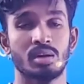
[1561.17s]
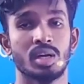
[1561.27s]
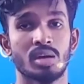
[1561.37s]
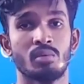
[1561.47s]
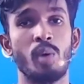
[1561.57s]

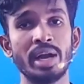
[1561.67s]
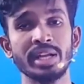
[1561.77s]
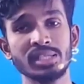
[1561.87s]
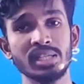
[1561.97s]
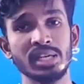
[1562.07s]
What is
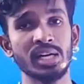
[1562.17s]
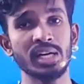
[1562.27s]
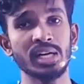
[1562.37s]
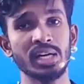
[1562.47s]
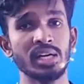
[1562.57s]
the
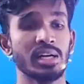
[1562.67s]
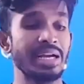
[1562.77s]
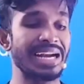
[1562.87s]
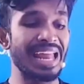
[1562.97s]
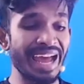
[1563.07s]

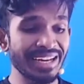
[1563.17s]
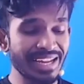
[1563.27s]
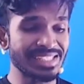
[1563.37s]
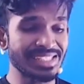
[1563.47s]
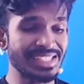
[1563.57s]
gland that
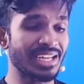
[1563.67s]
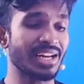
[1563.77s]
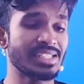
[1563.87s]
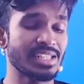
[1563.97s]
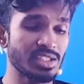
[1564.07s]
secretes
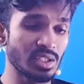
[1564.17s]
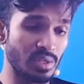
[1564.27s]
insulin?